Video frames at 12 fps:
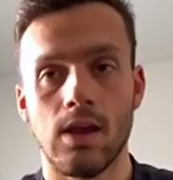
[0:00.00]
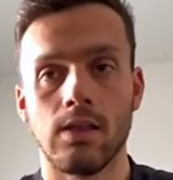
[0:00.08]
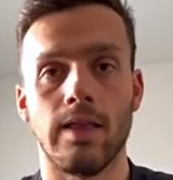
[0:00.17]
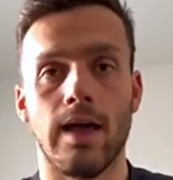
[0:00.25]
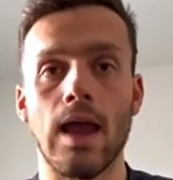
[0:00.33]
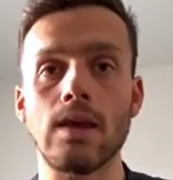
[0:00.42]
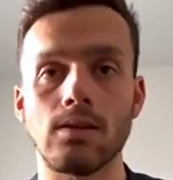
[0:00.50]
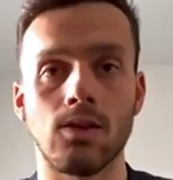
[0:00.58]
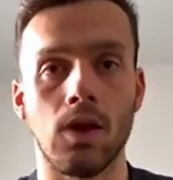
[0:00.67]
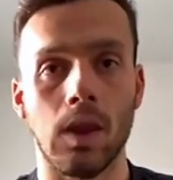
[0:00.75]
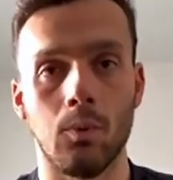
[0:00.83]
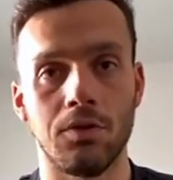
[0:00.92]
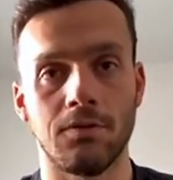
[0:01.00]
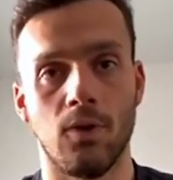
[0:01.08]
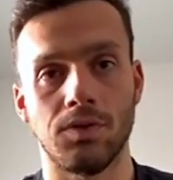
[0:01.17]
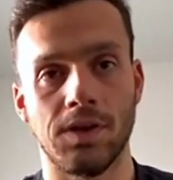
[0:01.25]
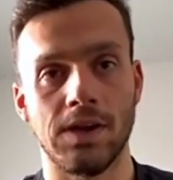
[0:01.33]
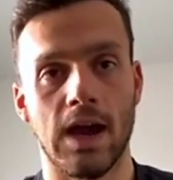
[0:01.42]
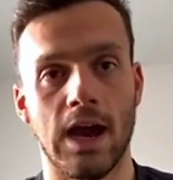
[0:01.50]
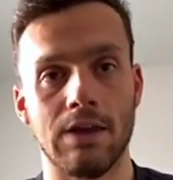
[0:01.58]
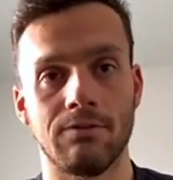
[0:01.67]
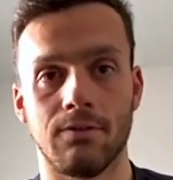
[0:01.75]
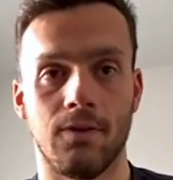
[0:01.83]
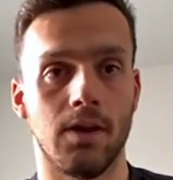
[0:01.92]
Like I used to turn in 149
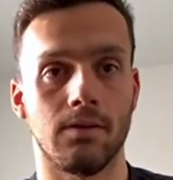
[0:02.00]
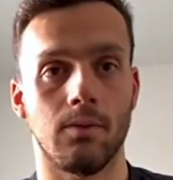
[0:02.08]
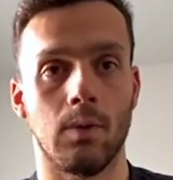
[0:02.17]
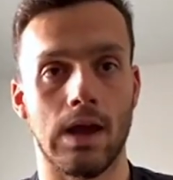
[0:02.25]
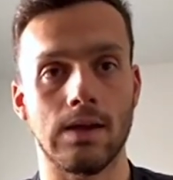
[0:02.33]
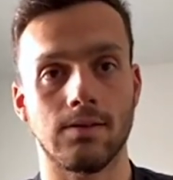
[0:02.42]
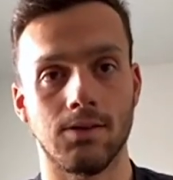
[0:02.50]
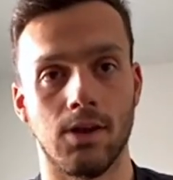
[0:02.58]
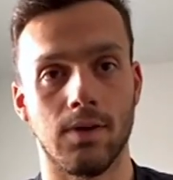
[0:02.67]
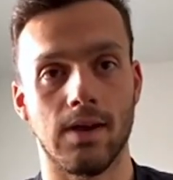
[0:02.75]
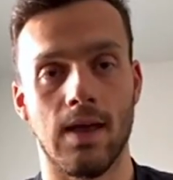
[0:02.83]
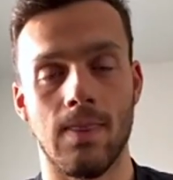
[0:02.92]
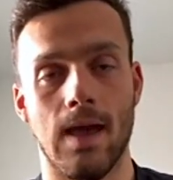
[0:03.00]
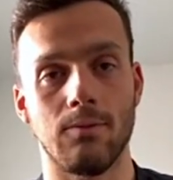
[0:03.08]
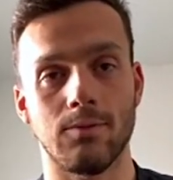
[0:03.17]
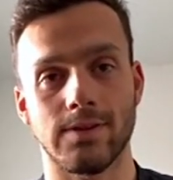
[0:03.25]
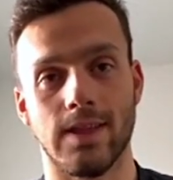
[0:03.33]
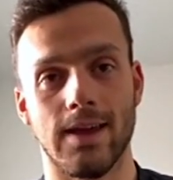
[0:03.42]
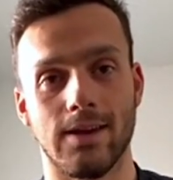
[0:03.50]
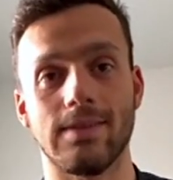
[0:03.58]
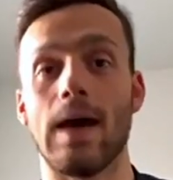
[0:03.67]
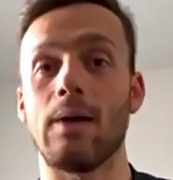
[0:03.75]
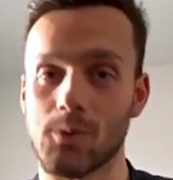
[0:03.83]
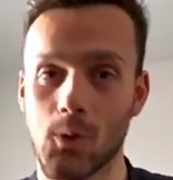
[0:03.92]
for fun when I used to do it, and that was like
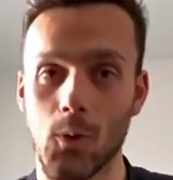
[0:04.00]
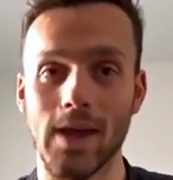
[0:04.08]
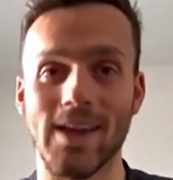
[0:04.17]
that was quick.